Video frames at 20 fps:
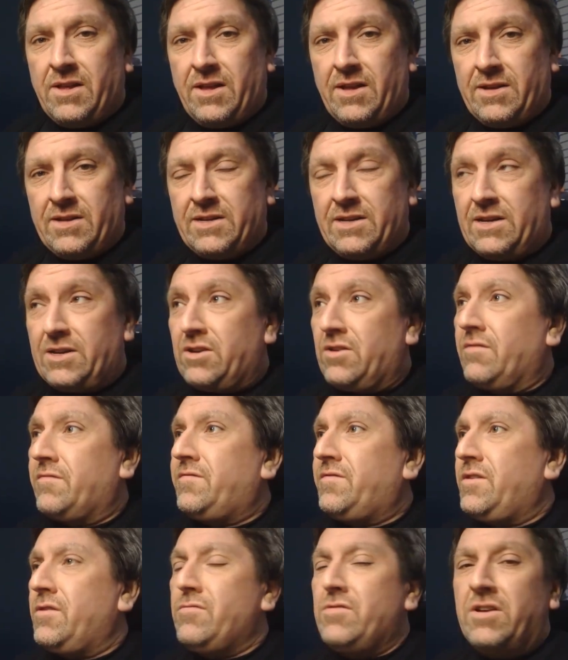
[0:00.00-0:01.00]
A
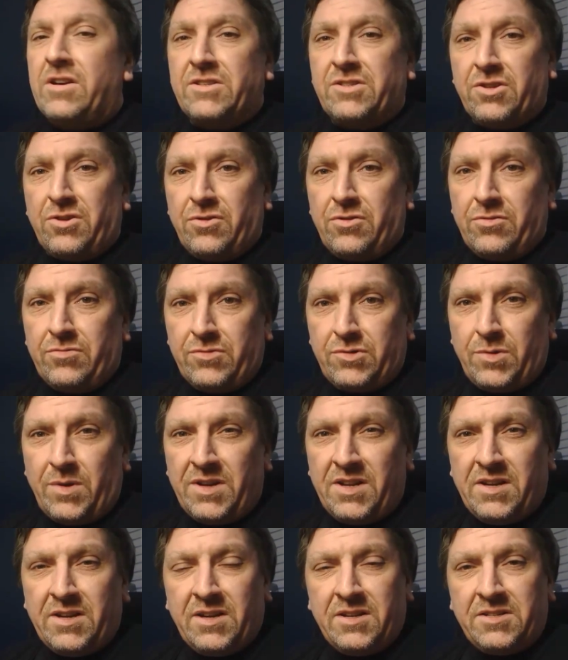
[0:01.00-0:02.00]
few years ago,
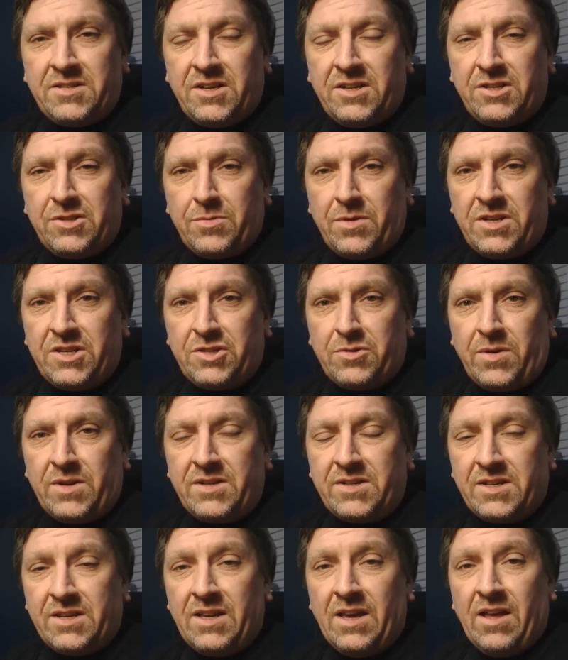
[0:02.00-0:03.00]
2019,
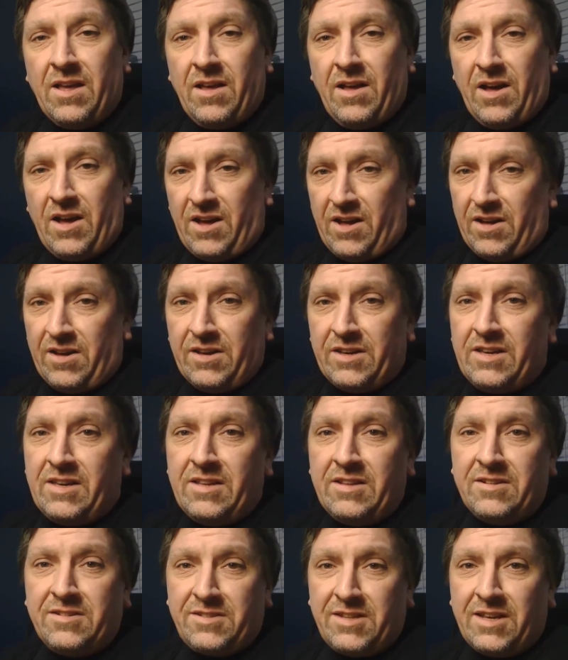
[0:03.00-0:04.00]
2020,
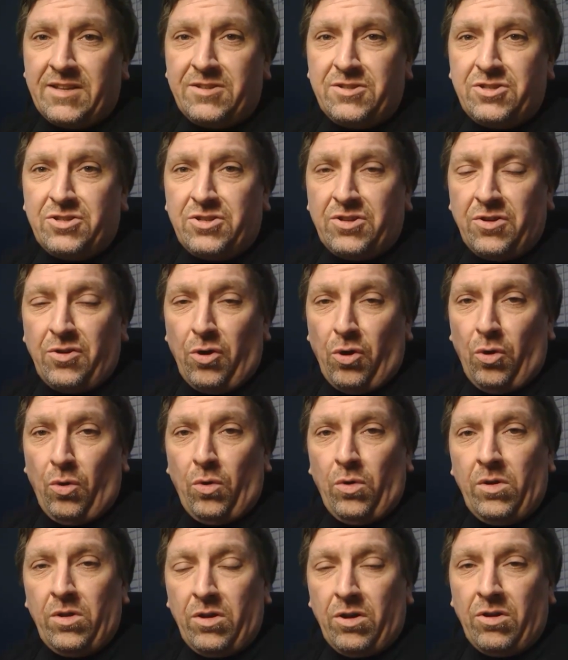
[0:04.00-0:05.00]
I ditched
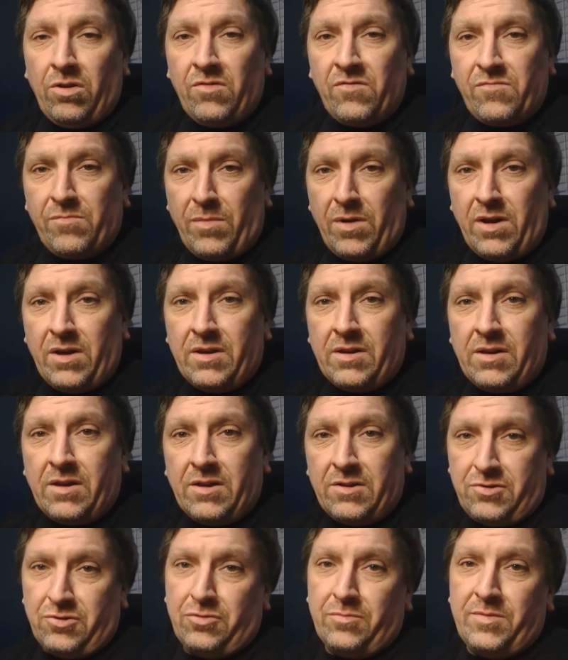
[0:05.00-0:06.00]
all of my
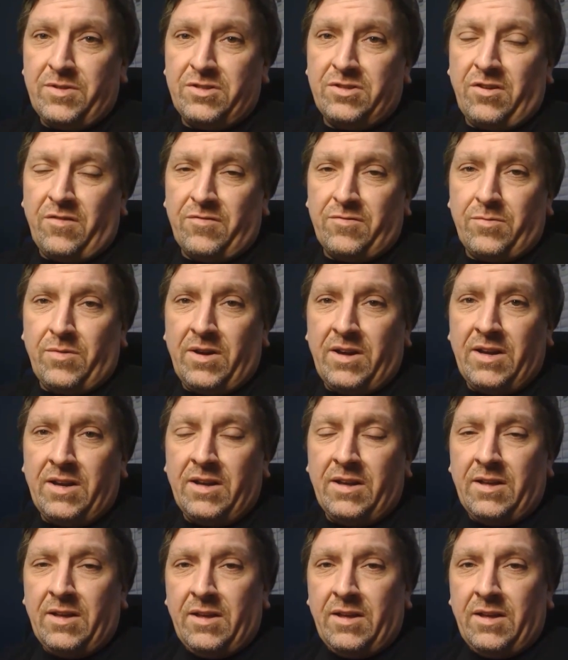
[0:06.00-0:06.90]
Adobe software.